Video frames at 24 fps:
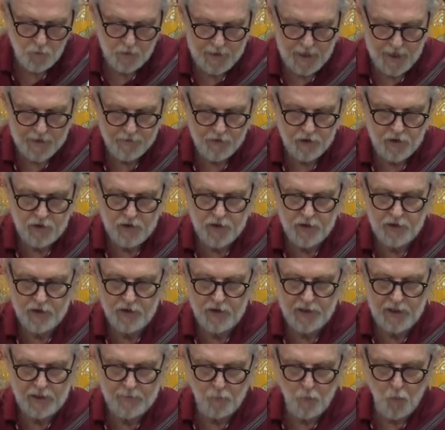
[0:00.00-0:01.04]
gathered
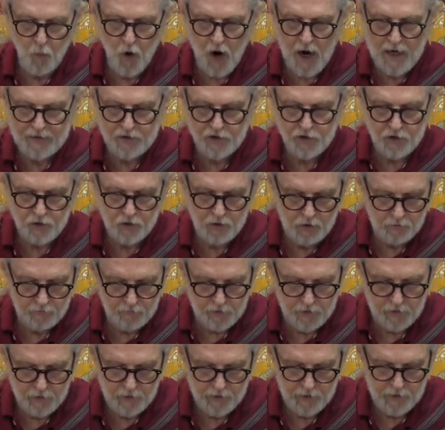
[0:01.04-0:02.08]
to keep watch
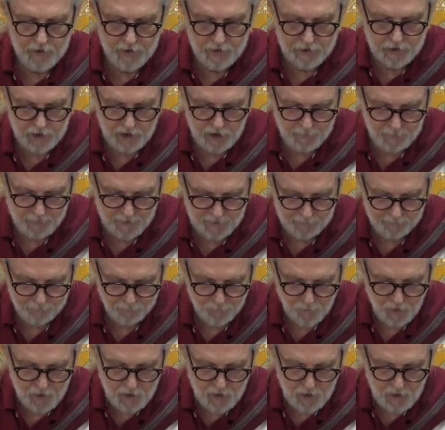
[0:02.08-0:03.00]
over the terma.